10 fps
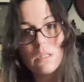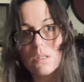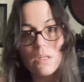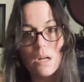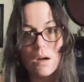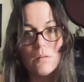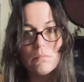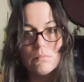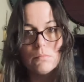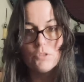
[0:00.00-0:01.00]
you know,
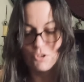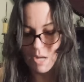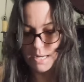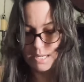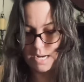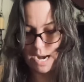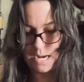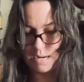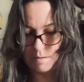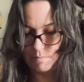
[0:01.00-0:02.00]
just
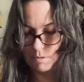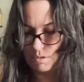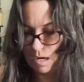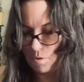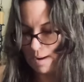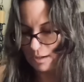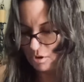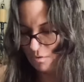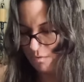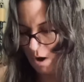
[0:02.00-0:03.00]
1980. Let's not go back
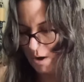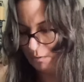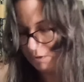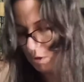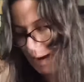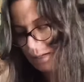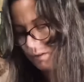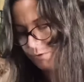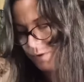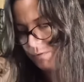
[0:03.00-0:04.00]
too far. I don't have to go back to the
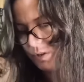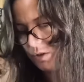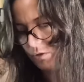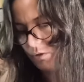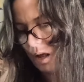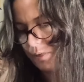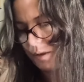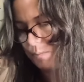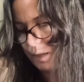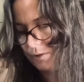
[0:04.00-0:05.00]
50s or
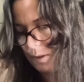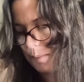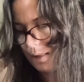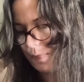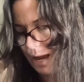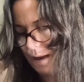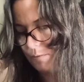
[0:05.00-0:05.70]
nothing, because I mean, that